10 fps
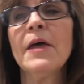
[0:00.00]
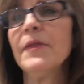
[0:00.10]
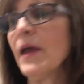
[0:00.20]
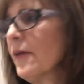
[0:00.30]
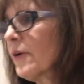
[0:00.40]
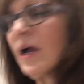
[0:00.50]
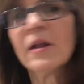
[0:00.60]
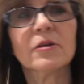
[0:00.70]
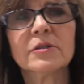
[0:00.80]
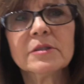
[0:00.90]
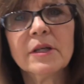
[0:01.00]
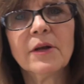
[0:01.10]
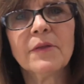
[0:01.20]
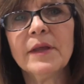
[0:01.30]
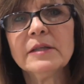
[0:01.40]
The other colors, you
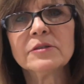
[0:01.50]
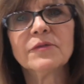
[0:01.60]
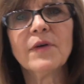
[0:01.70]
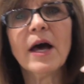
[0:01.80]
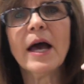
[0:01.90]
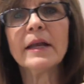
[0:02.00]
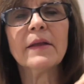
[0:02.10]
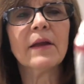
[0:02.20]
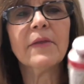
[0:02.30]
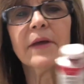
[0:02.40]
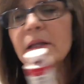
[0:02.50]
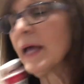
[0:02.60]
know, these are fine and, and they'll